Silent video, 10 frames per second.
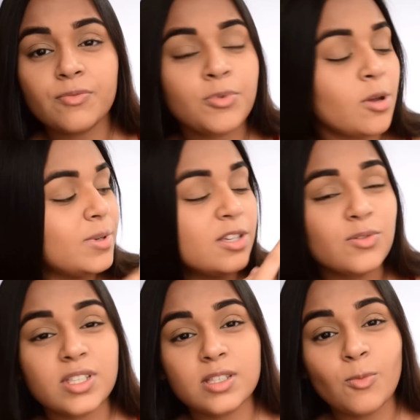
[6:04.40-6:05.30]
probably
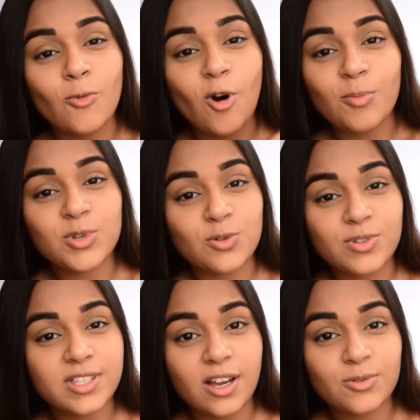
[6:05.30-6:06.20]
using some warm
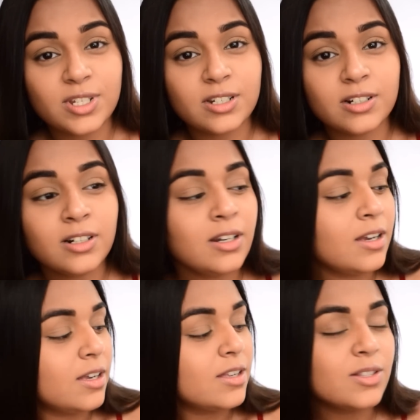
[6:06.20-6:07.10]
tones out here.
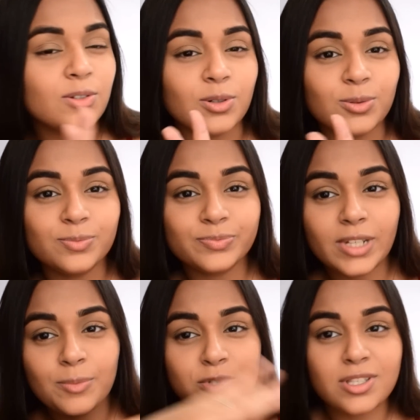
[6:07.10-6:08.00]
So
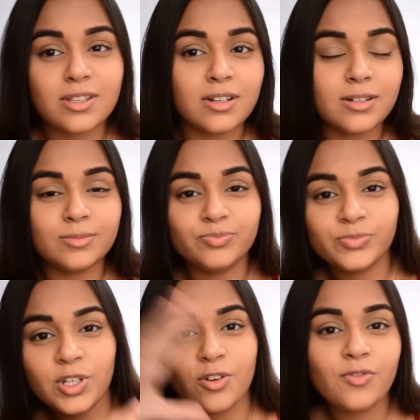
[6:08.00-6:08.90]
I'm just gonna,
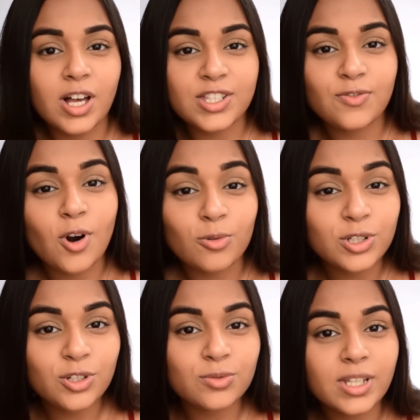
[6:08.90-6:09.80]
fast forward through